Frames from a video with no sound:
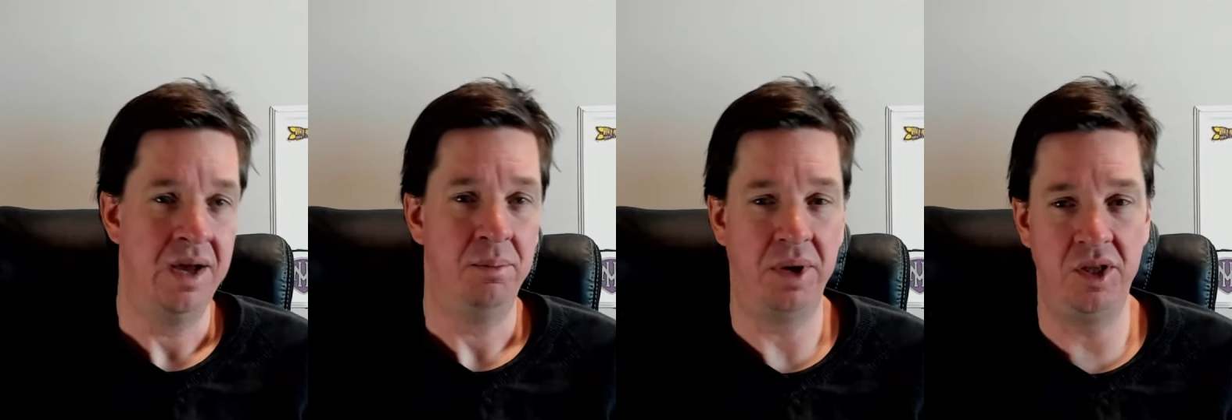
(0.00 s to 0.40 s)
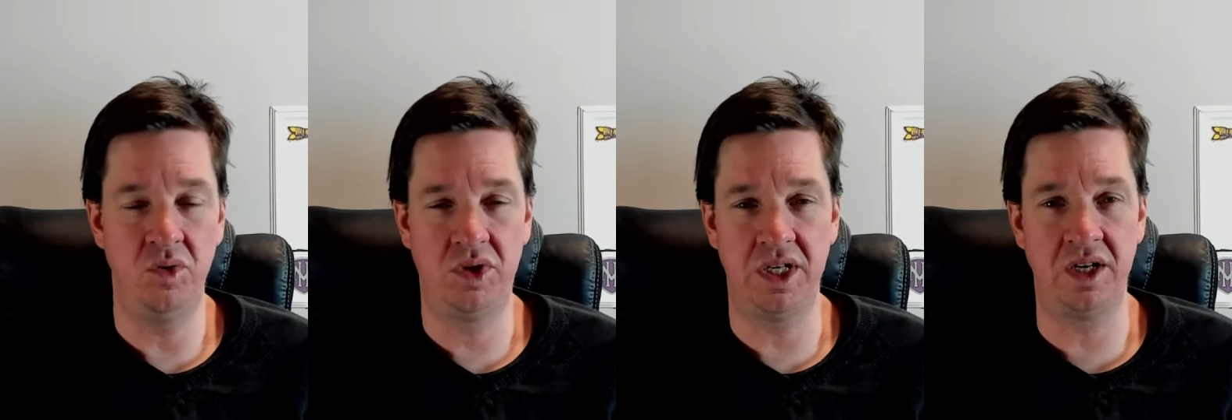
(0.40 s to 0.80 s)
But you
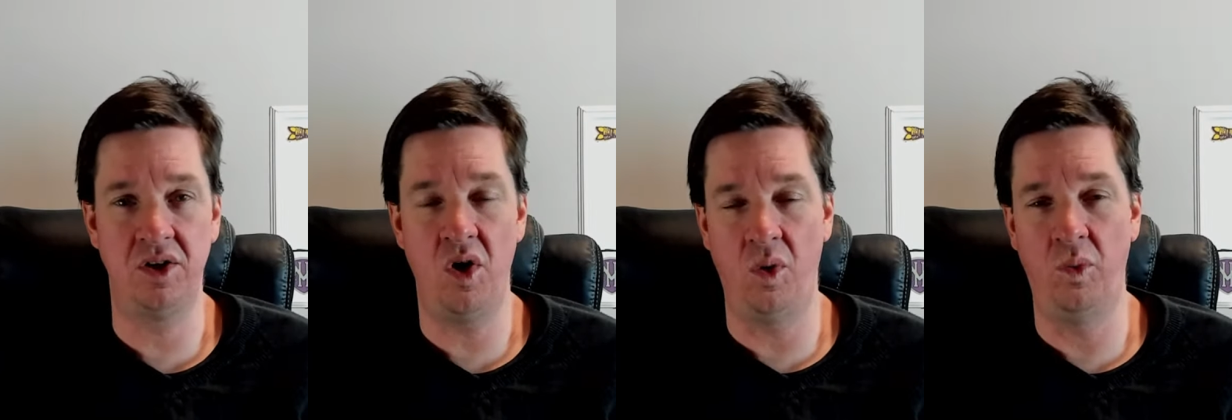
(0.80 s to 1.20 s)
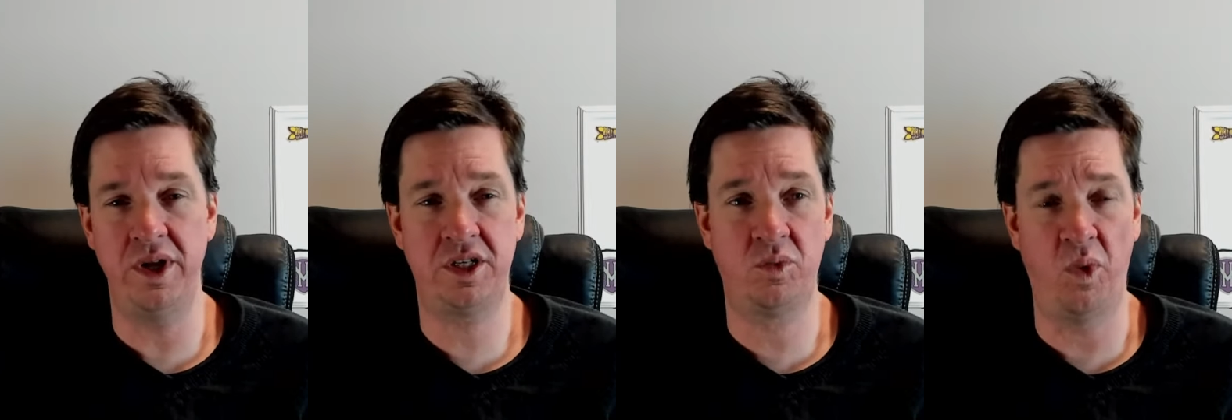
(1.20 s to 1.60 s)
didn't know
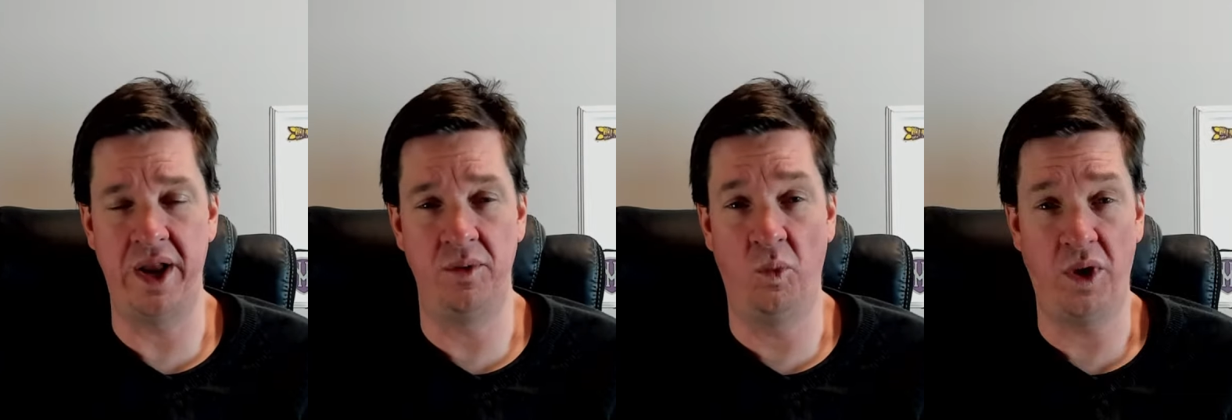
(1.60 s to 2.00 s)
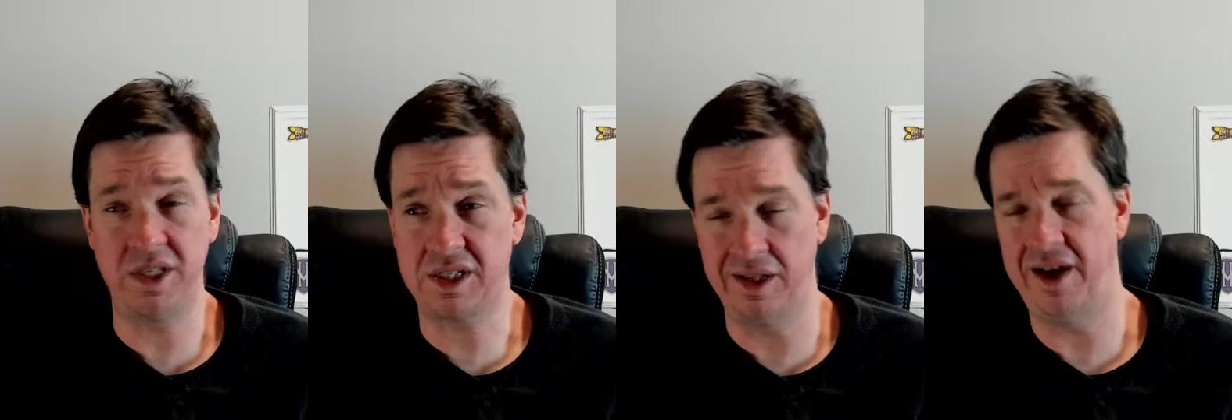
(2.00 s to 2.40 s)
which went in what
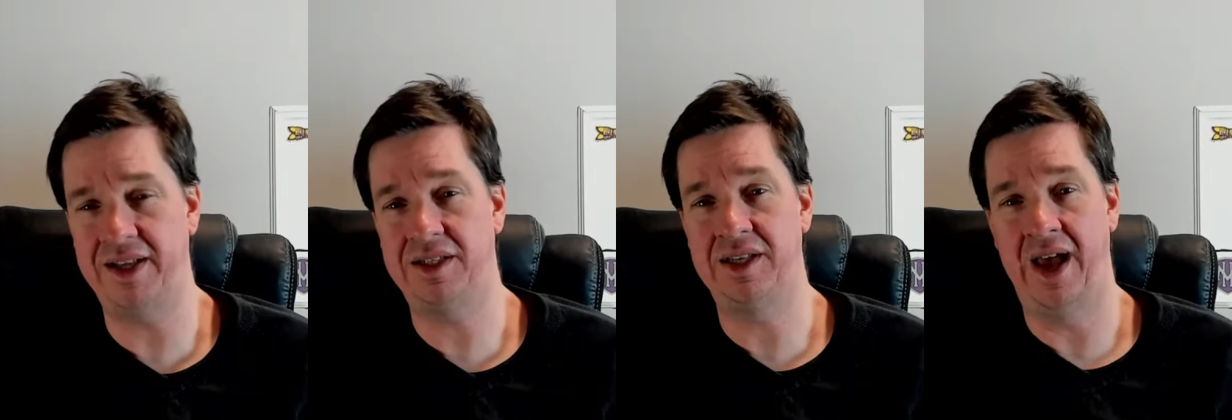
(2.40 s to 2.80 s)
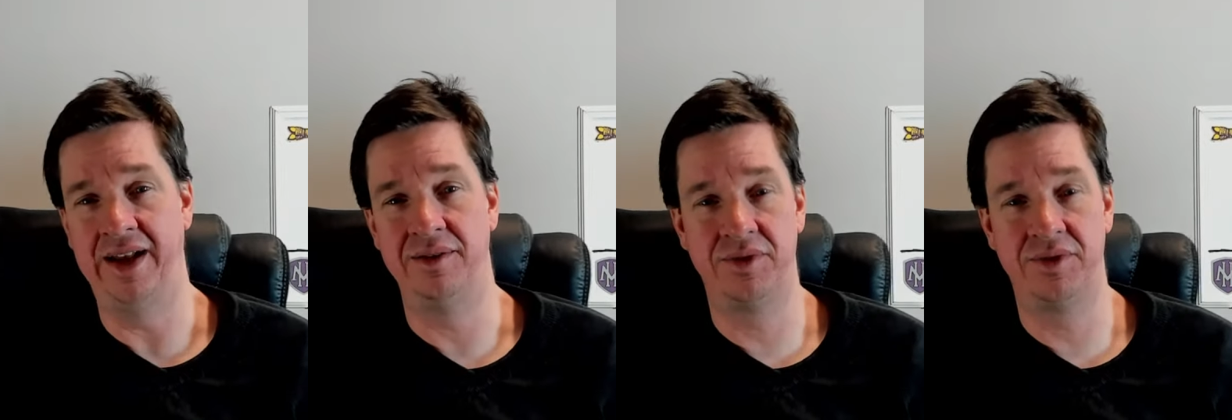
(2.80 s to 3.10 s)
slot set.